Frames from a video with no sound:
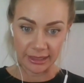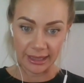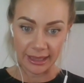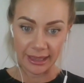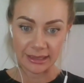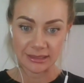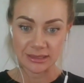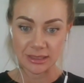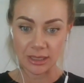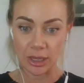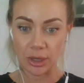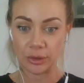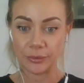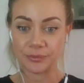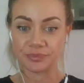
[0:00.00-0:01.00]
Okay,
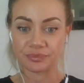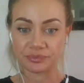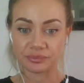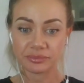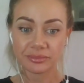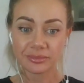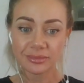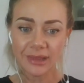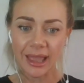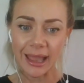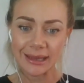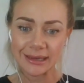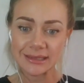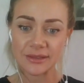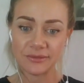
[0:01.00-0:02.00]
so
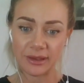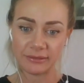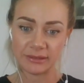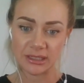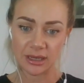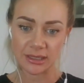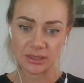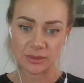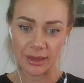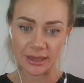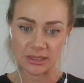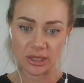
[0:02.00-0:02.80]
and it's a very tight square.